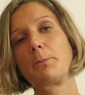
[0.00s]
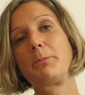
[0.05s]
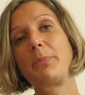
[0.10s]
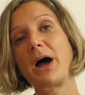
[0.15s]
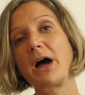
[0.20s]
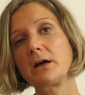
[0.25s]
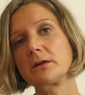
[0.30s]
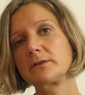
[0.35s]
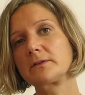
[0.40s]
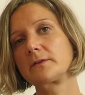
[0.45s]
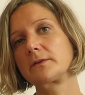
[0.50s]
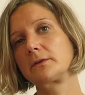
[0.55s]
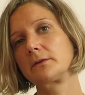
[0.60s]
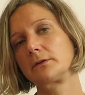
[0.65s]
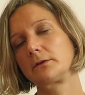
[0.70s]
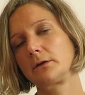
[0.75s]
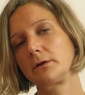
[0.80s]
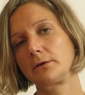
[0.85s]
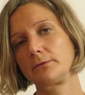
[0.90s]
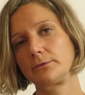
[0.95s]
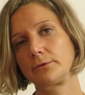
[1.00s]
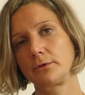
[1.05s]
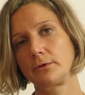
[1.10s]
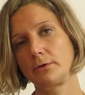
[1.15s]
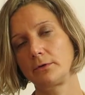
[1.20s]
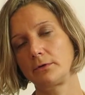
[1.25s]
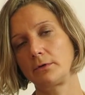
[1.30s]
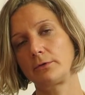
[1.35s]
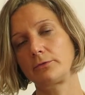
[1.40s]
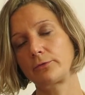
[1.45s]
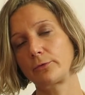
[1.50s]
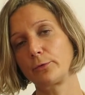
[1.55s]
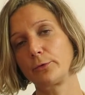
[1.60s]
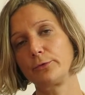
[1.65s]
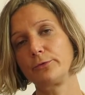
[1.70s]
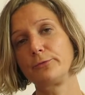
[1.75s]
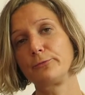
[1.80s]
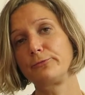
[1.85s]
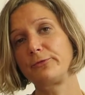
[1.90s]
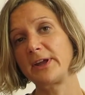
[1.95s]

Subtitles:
part of the, so the